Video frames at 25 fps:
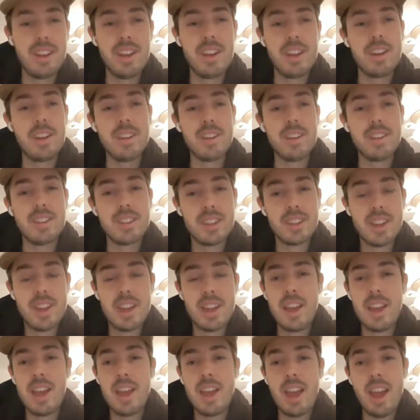And
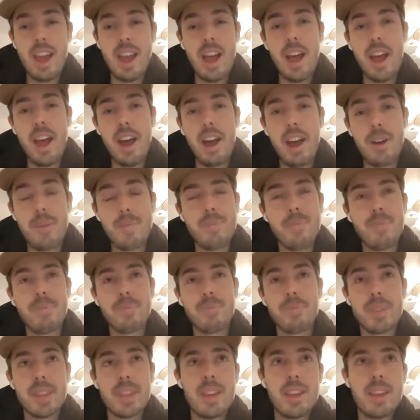
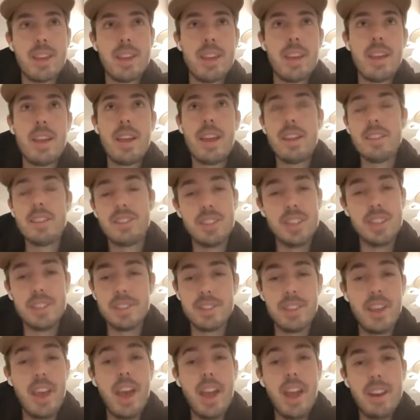um,
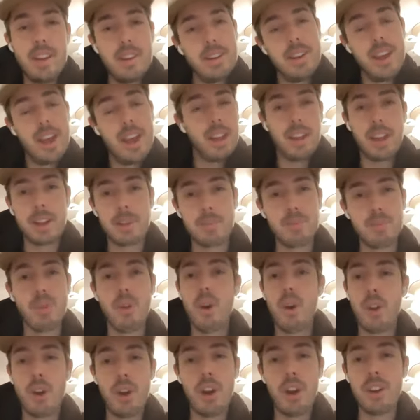since then, yeah, like
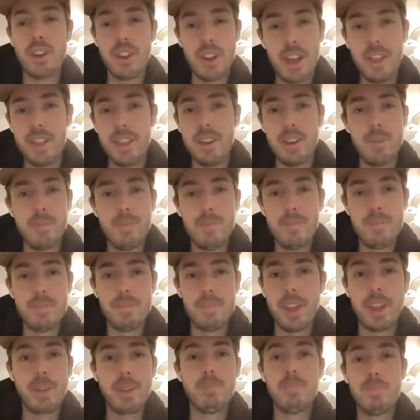brought on another,
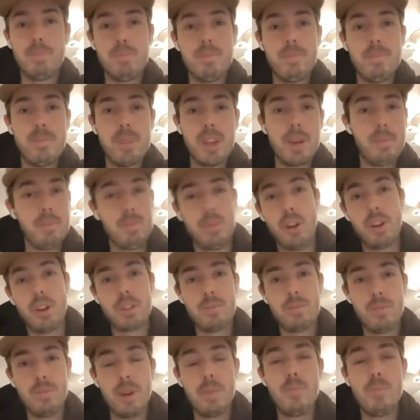like a
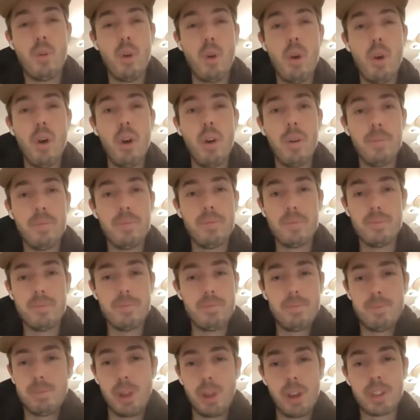block, a more
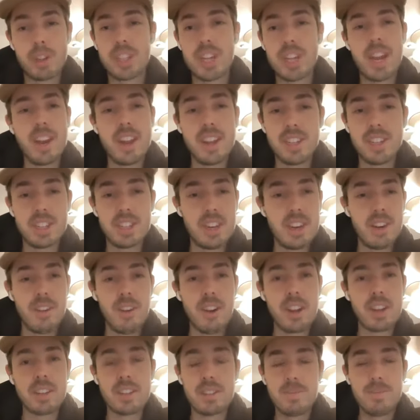blockchain
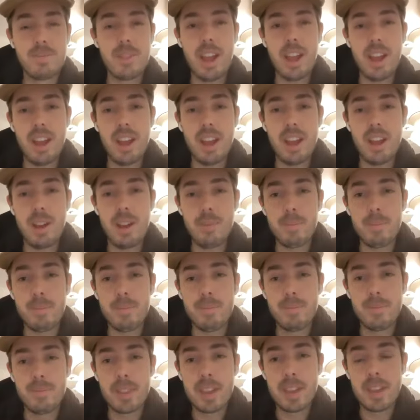engineering
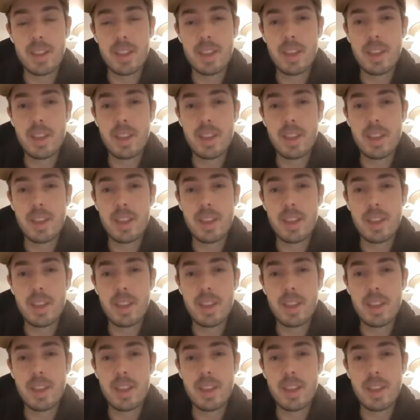um,